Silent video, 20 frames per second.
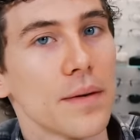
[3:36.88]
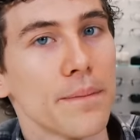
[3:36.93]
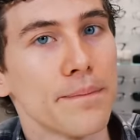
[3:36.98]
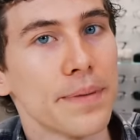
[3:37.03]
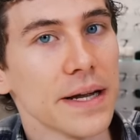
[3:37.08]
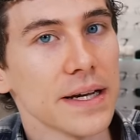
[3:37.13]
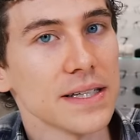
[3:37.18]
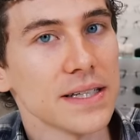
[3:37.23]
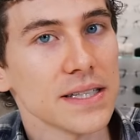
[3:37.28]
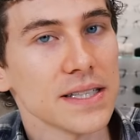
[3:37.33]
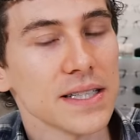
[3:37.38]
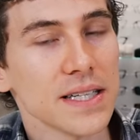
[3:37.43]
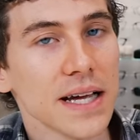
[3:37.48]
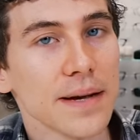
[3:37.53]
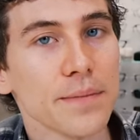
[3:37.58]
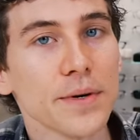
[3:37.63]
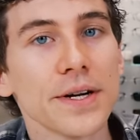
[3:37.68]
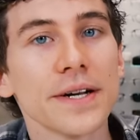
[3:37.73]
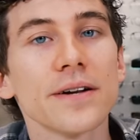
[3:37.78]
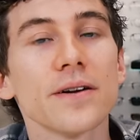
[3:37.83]
a big
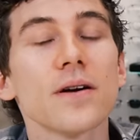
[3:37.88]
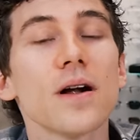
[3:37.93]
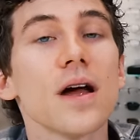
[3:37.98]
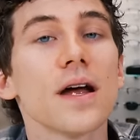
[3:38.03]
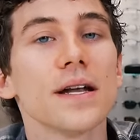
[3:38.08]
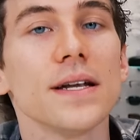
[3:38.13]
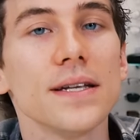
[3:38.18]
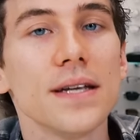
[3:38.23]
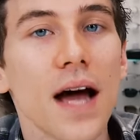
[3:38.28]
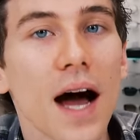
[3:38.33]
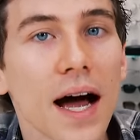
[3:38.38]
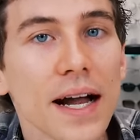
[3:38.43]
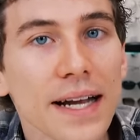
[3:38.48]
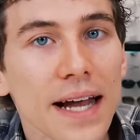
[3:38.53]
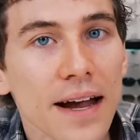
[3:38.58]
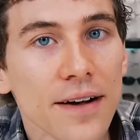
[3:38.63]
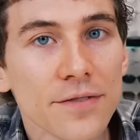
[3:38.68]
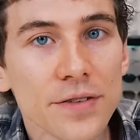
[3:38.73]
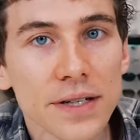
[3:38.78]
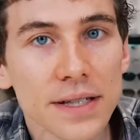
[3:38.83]
disclaimer here, not
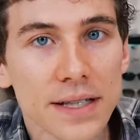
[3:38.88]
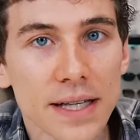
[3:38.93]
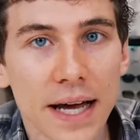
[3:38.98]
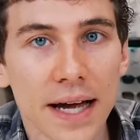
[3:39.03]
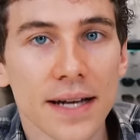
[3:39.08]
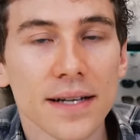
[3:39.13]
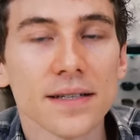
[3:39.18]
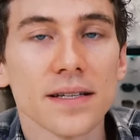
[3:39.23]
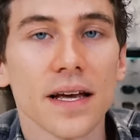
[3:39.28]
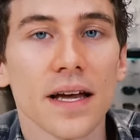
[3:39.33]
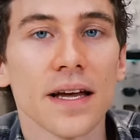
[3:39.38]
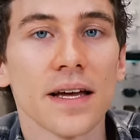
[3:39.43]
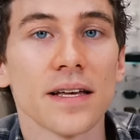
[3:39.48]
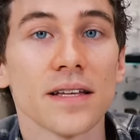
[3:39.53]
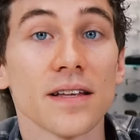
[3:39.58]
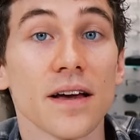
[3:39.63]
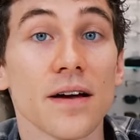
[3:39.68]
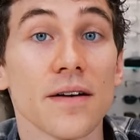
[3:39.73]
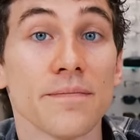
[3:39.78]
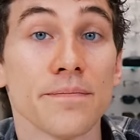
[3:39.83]
every lens
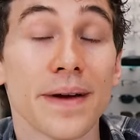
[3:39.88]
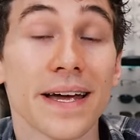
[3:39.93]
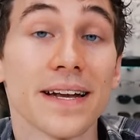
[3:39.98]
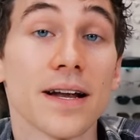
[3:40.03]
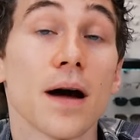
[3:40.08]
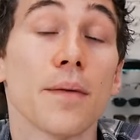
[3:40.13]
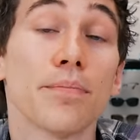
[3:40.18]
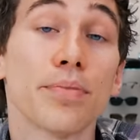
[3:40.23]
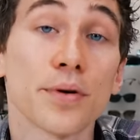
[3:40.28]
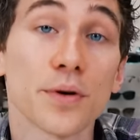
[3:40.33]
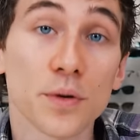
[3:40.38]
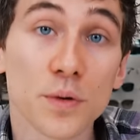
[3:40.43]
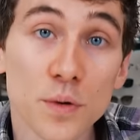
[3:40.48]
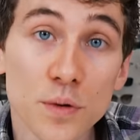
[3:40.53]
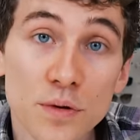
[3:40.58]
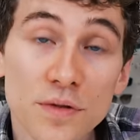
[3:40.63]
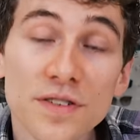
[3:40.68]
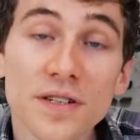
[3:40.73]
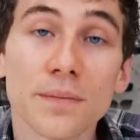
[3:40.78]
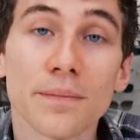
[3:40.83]
has been
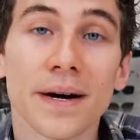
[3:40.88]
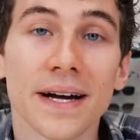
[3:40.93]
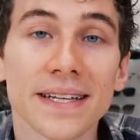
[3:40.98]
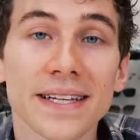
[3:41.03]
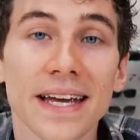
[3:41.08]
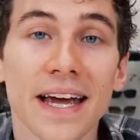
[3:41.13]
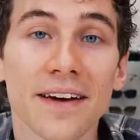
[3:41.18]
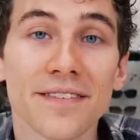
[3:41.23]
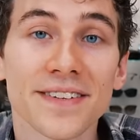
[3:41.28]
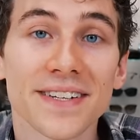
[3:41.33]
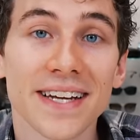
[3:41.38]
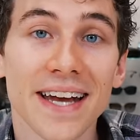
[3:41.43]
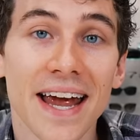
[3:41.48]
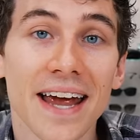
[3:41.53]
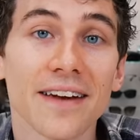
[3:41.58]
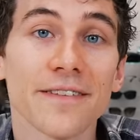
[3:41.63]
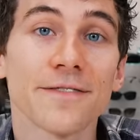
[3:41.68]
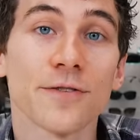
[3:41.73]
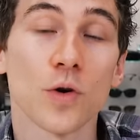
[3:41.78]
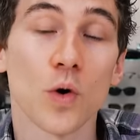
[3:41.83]
approved by the
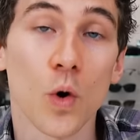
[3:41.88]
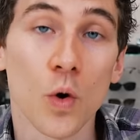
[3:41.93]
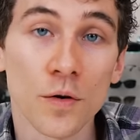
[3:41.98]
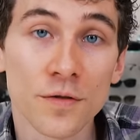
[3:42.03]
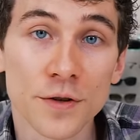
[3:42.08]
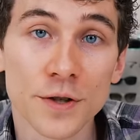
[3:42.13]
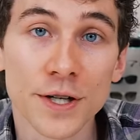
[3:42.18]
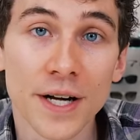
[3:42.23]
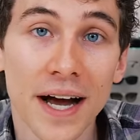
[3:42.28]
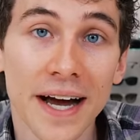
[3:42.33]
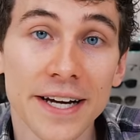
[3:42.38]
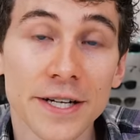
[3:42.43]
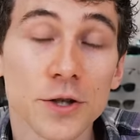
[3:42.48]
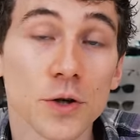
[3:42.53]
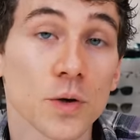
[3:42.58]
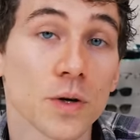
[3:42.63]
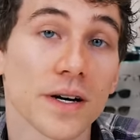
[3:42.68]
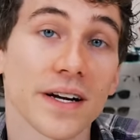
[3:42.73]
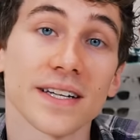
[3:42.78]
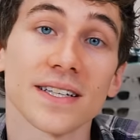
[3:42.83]
FDA for overnight
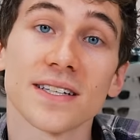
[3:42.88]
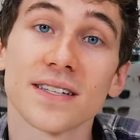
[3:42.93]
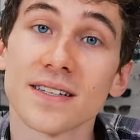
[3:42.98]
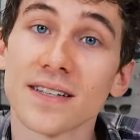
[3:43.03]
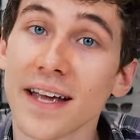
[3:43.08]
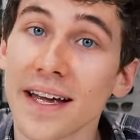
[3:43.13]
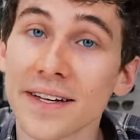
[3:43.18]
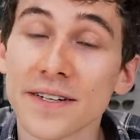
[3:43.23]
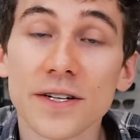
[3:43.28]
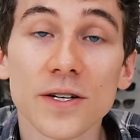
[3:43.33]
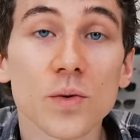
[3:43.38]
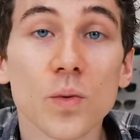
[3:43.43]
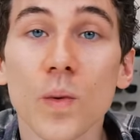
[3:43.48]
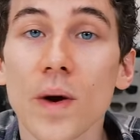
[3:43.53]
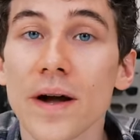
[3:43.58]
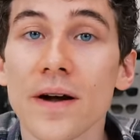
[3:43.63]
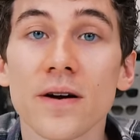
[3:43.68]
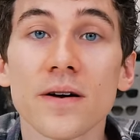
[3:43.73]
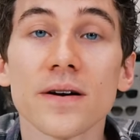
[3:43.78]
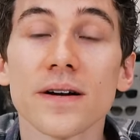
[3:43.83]
or extended
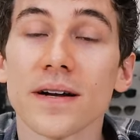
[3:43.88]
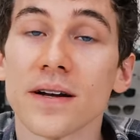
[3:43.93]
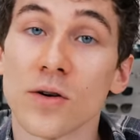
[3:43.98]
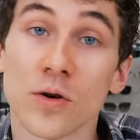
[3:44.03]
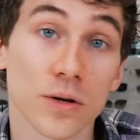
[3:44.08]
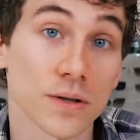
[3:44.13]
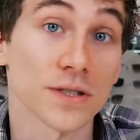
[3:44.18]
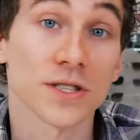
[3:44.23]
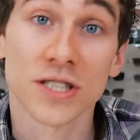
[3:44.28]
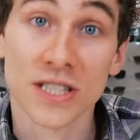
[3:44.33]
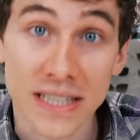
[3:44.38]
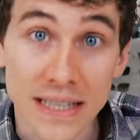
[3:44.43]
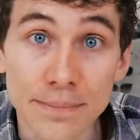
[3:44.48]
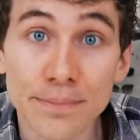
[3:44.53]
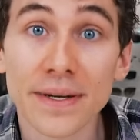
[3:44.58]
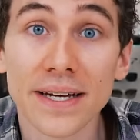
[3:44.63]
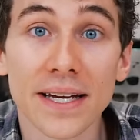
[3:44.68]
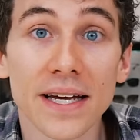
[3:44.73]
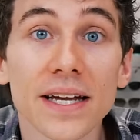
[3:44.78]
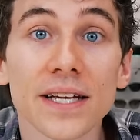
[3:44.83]
wear or
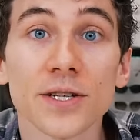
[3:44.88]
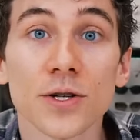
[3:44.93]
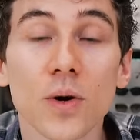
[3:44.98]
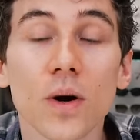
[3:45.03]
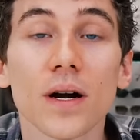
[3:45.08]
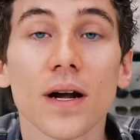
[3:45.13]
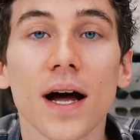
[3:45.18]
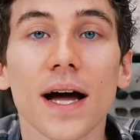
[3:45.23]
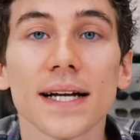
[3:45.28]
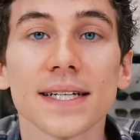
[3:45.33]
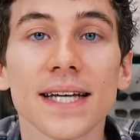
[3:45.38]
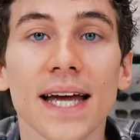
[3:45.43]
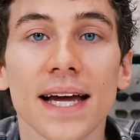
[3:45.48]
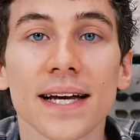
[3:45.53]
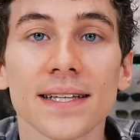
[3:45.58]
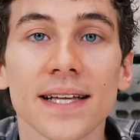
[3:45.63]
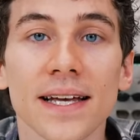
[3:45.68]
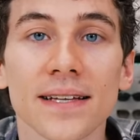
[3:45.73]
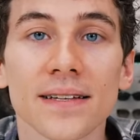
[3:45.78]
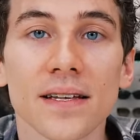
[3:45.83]
sleeping in your
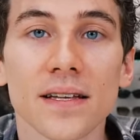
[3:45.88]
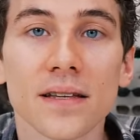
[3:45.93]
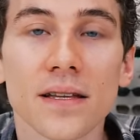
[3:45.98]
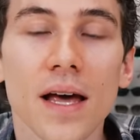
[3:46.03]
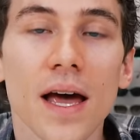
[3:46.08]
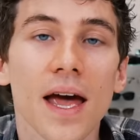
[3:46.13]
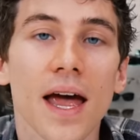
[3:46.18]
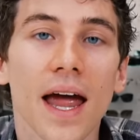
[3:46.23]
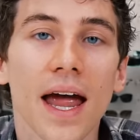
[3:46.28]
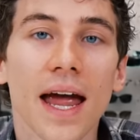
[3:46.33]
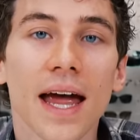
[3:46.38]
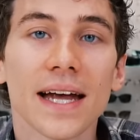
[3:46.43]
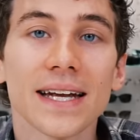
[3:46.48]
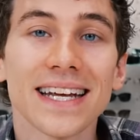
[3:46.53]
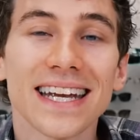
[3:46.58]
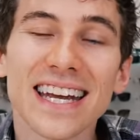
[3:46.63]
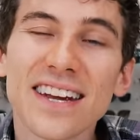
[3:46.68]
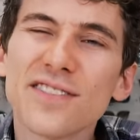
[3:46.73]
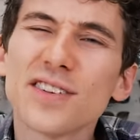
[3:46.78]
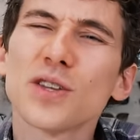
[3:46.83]
contact lenses, and
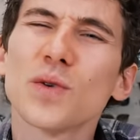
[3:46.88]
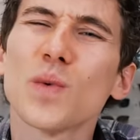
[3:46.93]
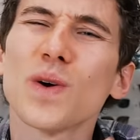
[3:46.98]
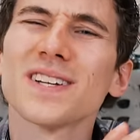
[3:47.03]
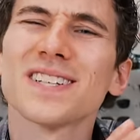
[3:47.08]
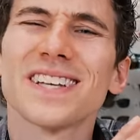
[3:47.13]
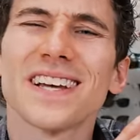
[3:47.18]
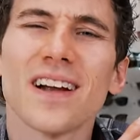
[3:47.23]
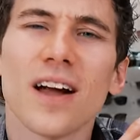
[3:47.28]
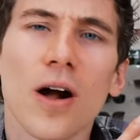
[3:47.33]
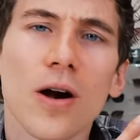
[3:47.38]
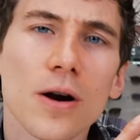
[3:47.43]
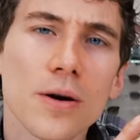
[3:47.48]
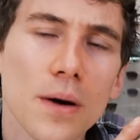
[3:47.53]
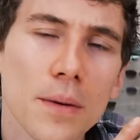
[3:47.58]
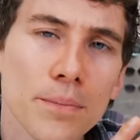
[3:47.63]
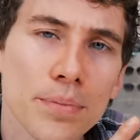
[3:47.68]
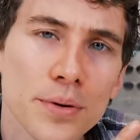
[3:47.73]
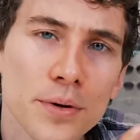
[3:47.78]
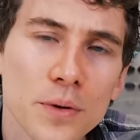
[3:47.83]
even the ones that are
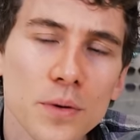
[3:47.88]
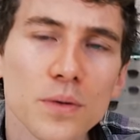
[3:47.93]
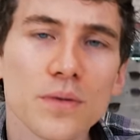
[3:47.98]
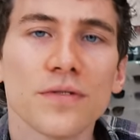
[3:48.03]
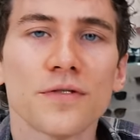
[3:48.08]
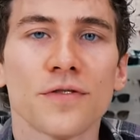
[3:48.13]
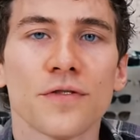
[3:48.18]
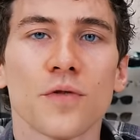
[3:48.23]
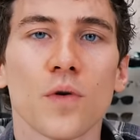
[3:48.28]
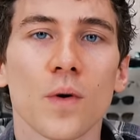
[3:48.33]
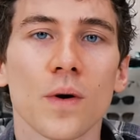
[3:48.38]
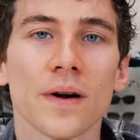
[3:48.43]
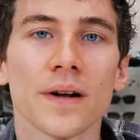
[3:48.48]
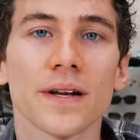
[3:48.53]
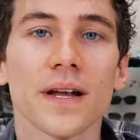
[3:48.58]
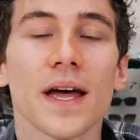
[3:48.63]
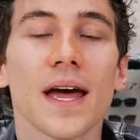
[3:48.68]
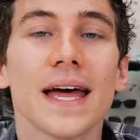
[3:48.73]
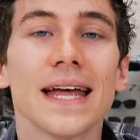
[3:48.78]
approved for it